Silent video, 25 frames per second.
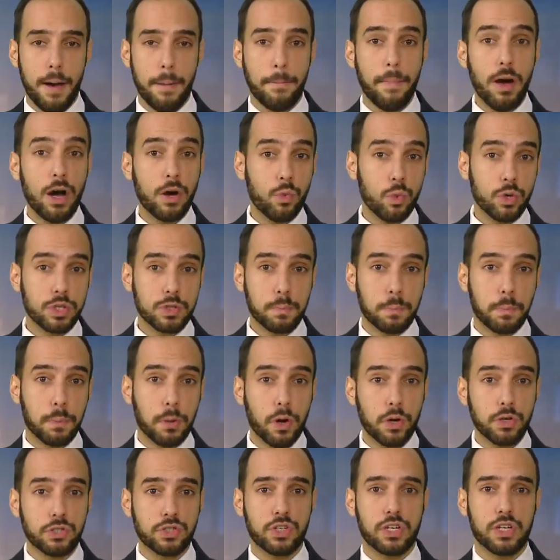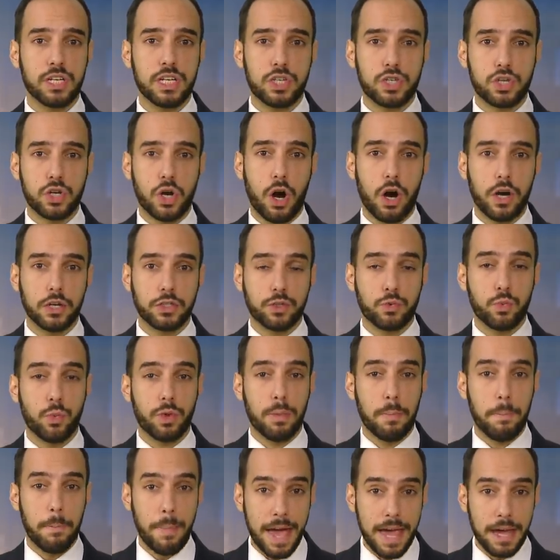Meng was personally charged
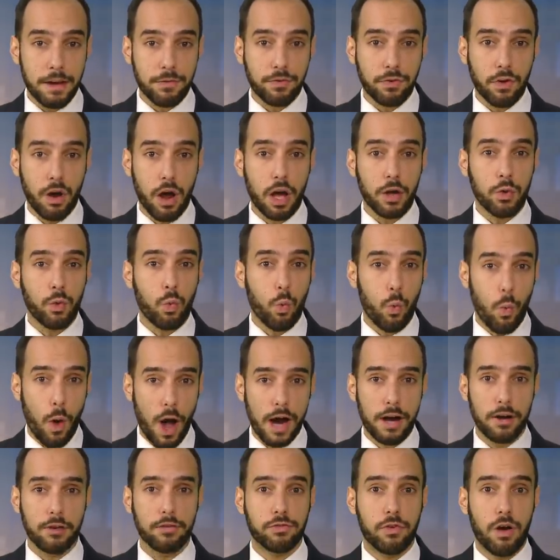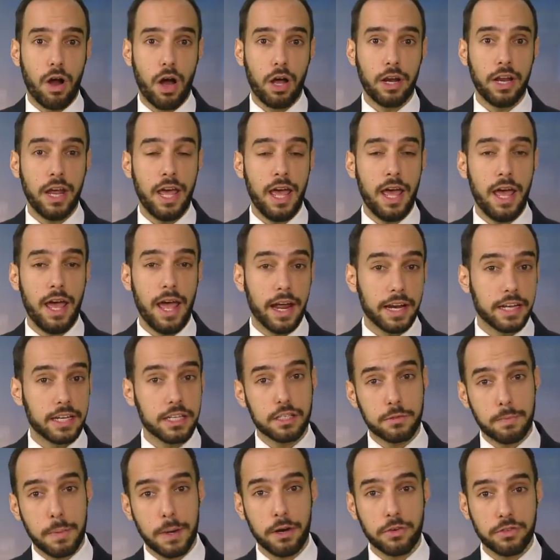with bank fraud, wire fraud, and
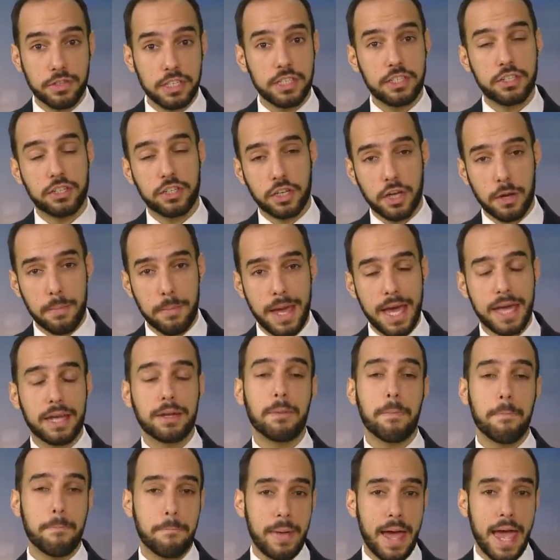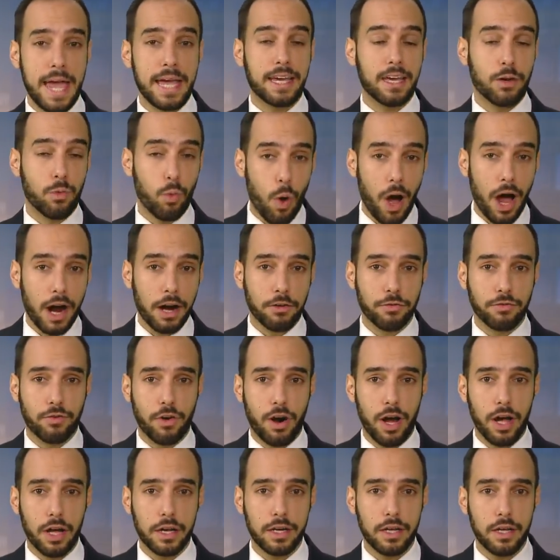conspiracies to commit bank and wire
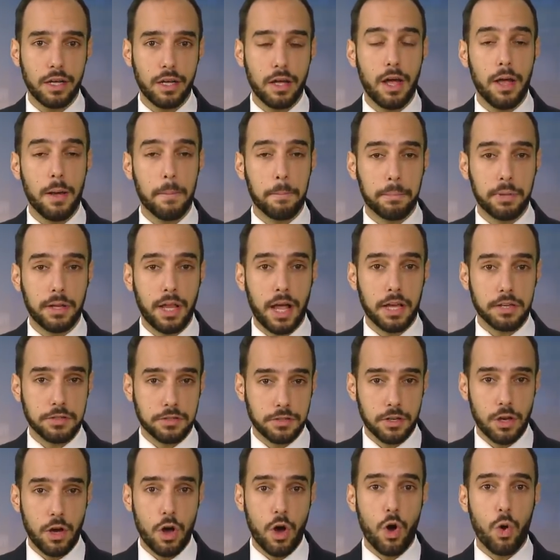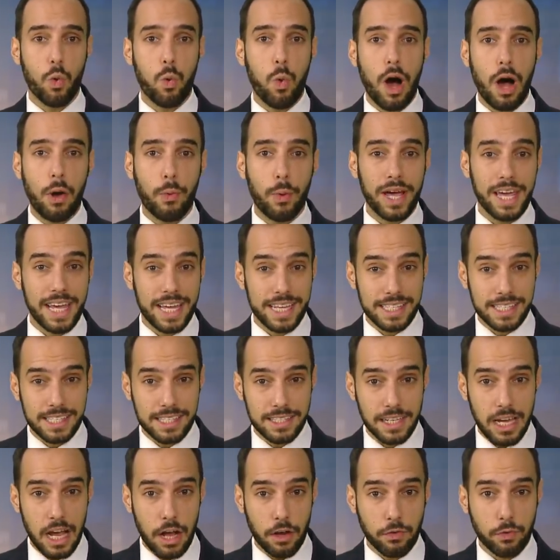fraud. Plus, Huawei
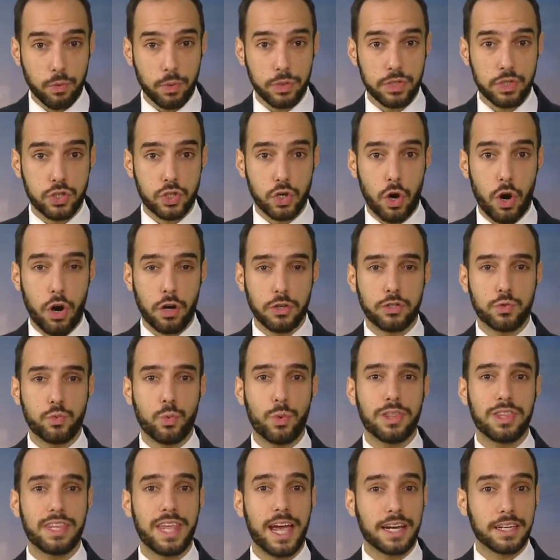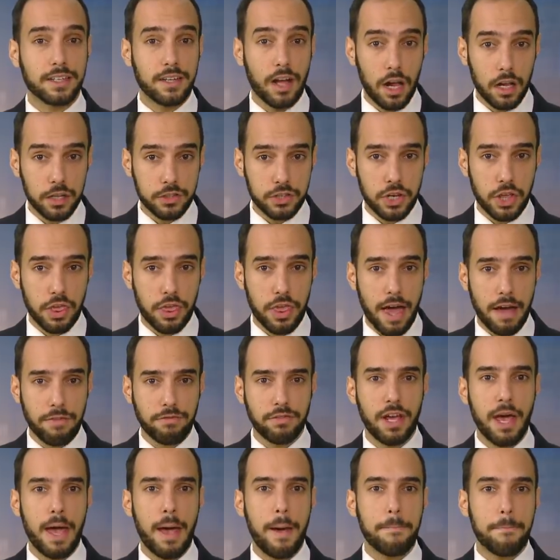itself was charged with technology
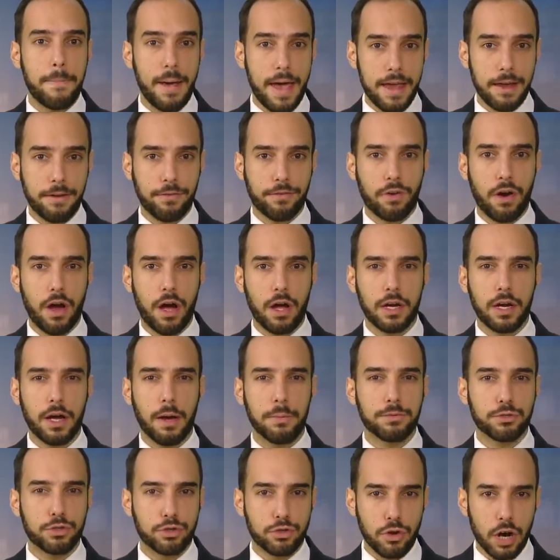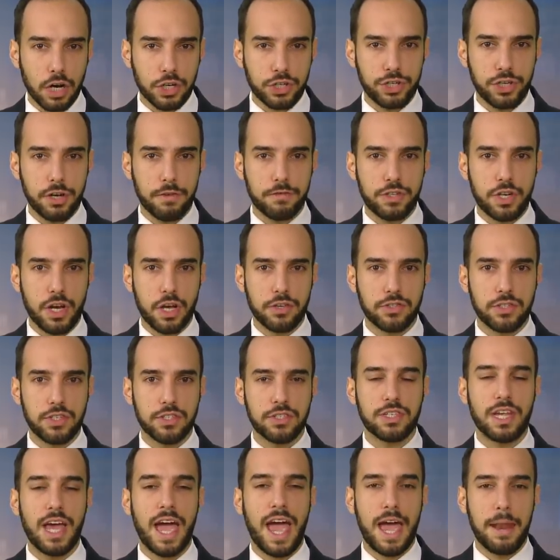theft, bank fraud, obstruction of
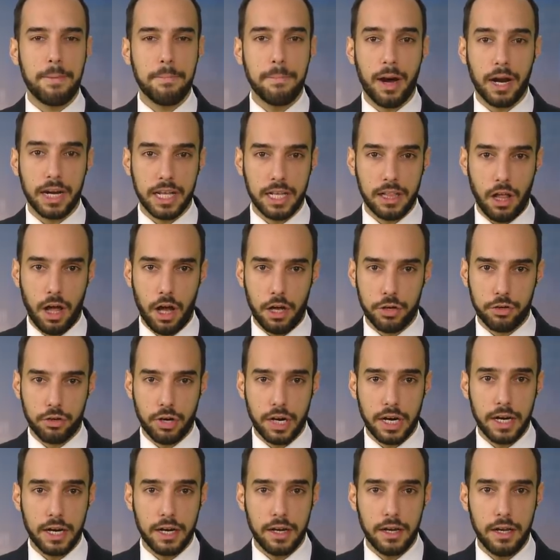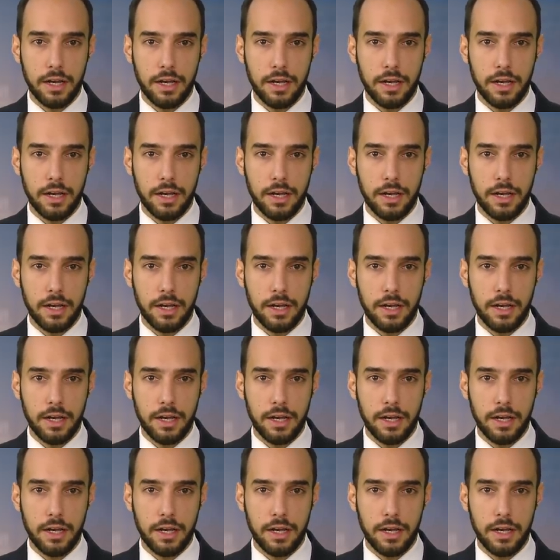justice, and money laundering.